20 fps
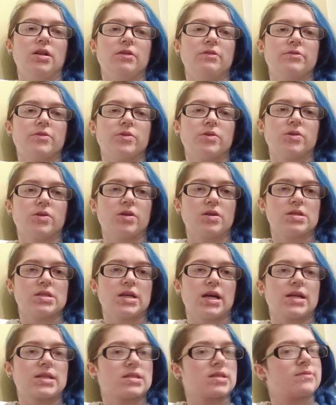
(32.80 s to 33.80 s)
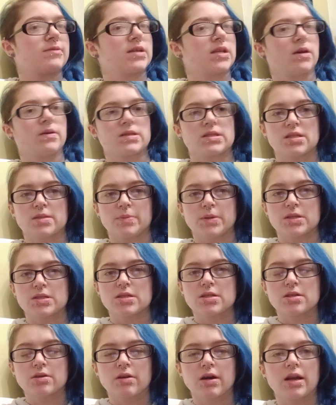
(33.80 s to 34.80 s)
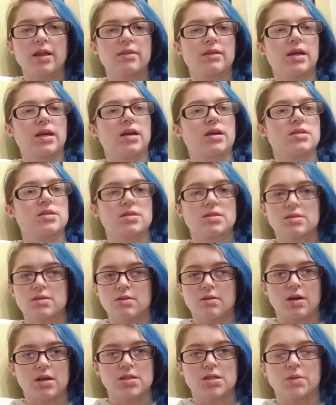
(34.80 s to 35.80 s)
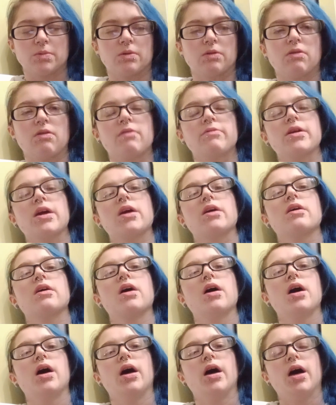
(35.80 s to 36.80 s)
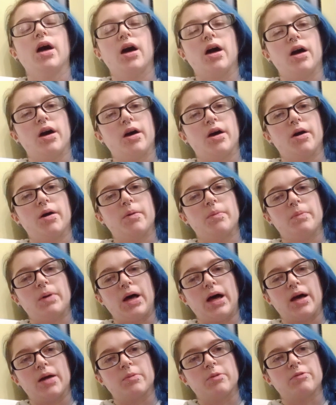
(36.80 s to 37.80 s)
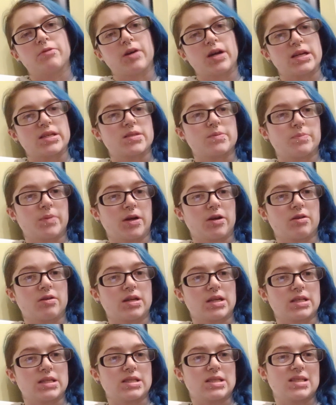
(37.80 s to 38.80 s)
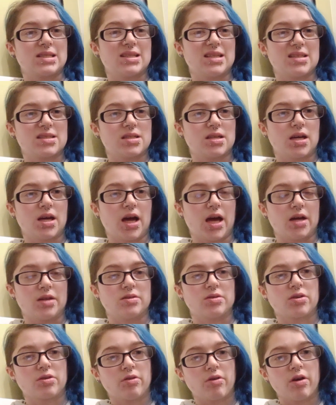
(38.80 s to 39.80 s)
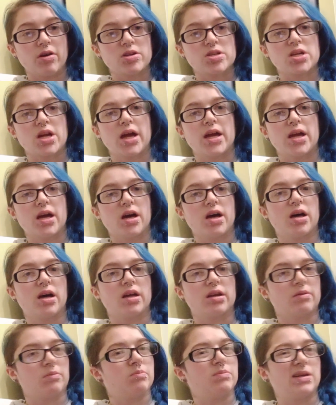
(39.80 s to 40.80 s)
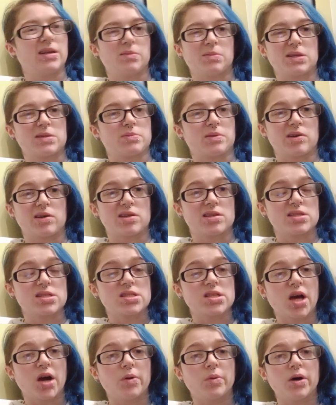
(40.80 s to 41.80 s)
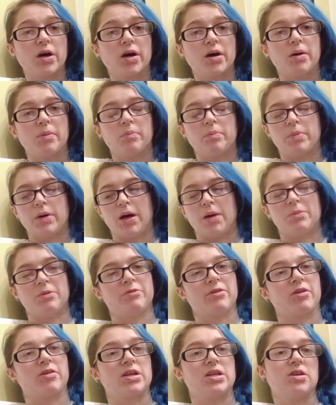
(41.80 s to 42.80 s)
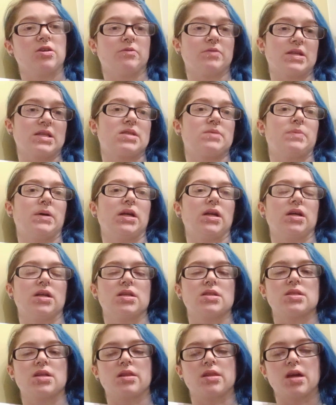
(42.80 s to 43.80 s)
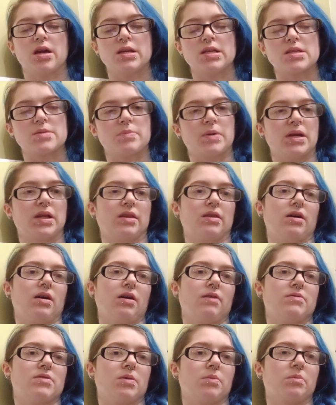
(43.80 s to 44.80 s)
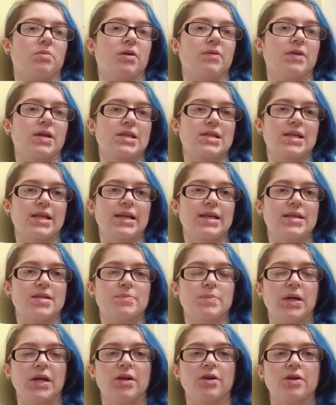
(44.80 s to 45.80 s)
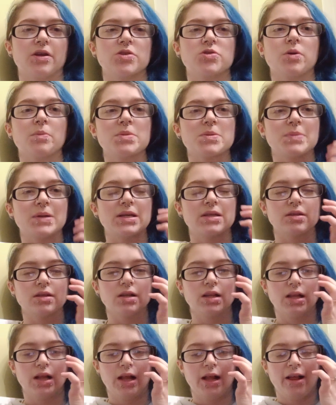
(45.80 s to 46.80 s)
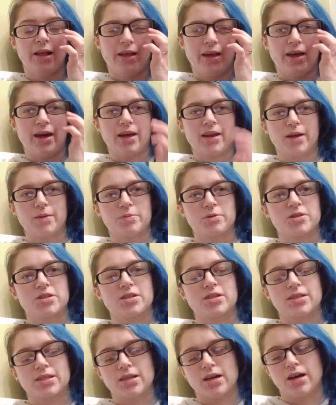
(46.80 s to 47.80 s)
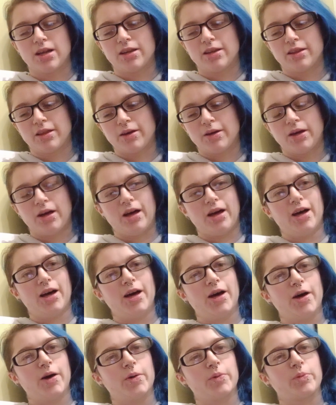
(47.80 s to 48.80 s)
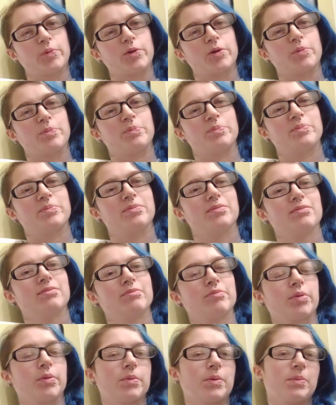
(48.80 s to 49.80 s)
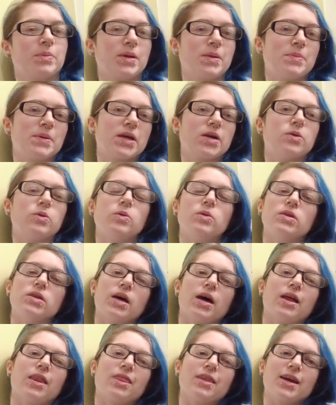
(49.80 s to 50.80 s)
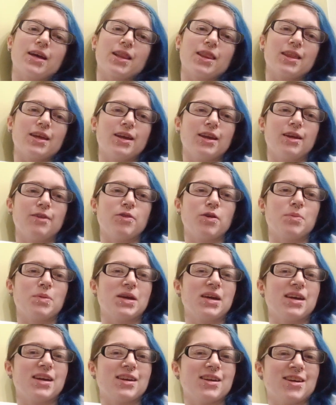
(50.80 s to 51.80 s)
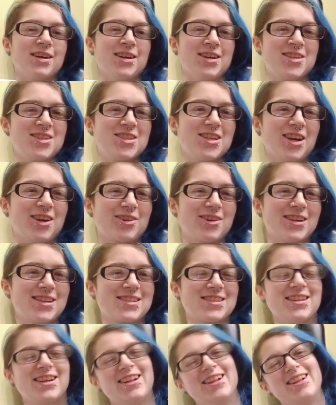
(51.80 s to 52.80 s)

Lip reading: For context, this video isn't sponsored or anything, I just thought I'd do a review. I'm a very experienced knitter and crocheter and a medium experienced sewer, but I'm a very novice spinner. So the only spinning that I've done previously has been on a drop spindle, and I produce yarn that would probably be called thick and thin if you're being generous,